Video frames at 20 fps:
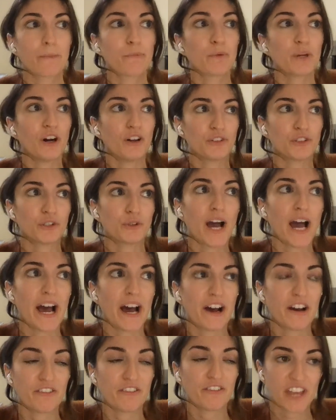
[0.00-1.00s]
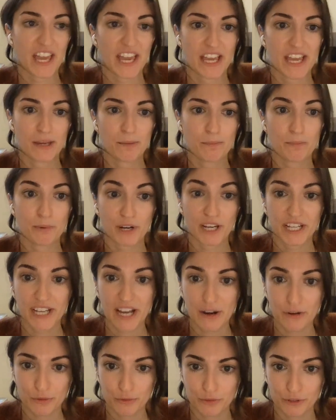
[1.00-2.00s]
We also have a
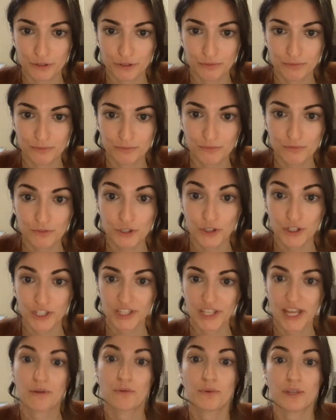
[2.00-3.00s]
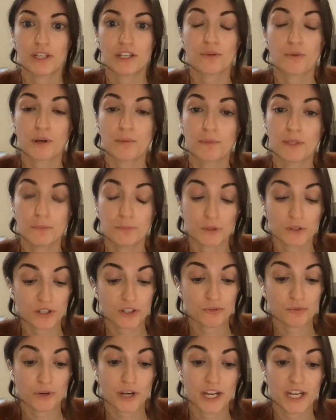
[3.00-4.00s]
breakout room during that week where people
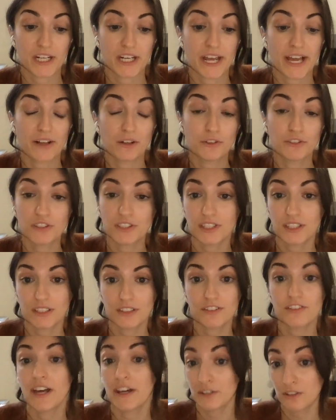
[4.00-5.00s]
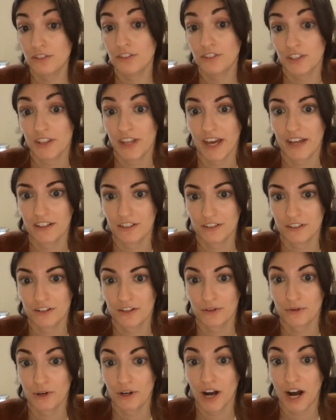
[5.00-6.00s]
can write LTEs, letters to the
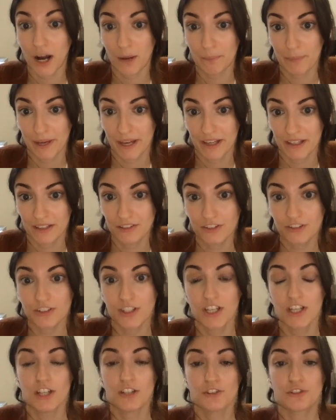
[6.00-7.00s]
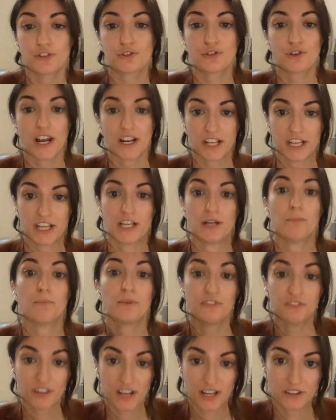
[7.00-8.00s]
editor, or op-eds to try to
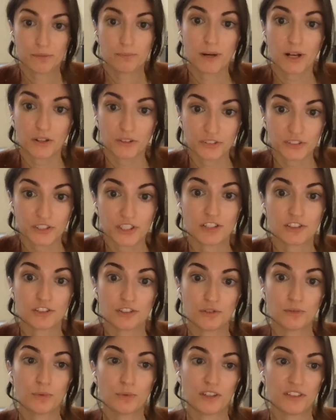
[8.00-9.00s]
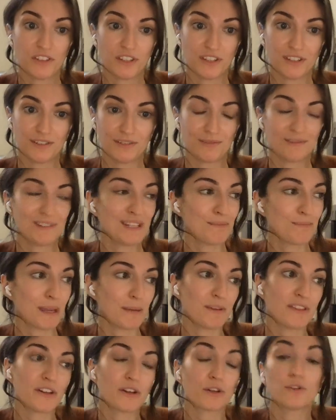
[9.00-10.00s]
amplify the policy issue within
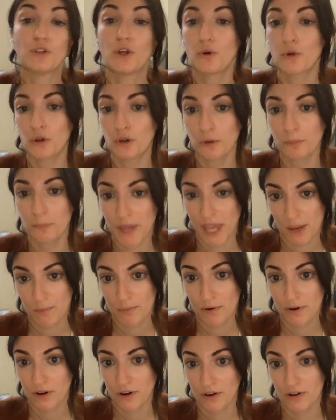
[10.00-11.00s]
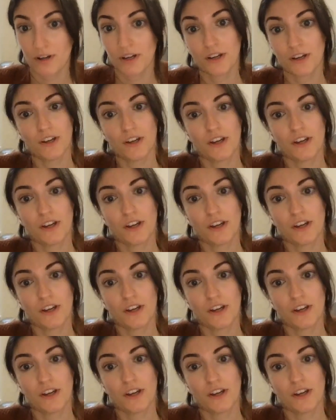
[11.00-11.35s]
maybe their local paper,